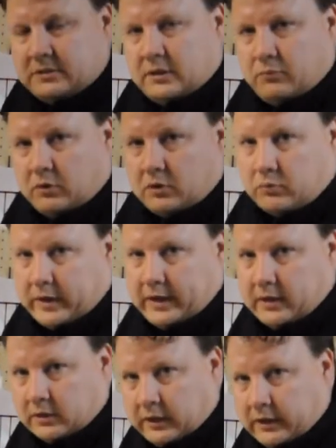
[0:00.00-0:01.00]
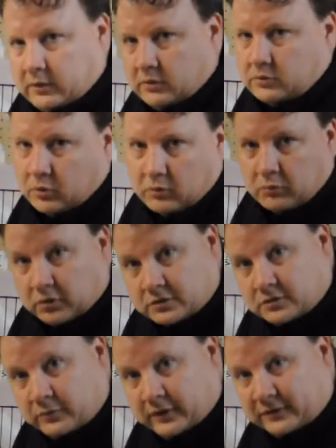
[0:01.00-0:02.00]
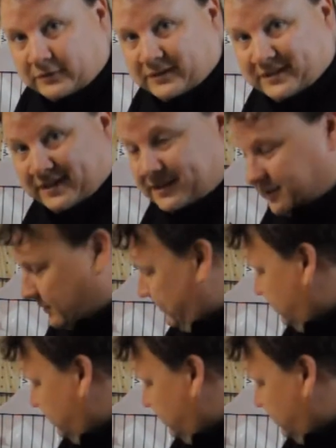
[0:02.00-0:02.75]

that work great at night don't work so well during the daytime.